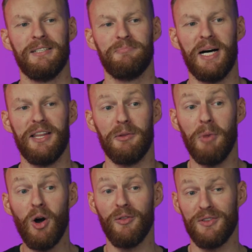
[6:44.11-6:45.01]
But the
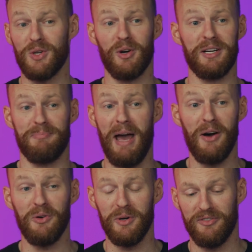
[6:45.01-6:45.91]
moral of the story is a
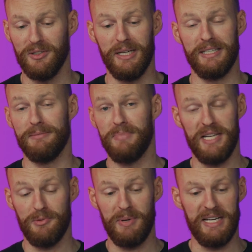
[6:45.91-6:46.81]
powerful one and
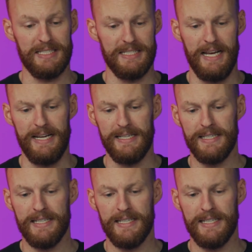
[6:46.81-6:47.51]
bears repeating today.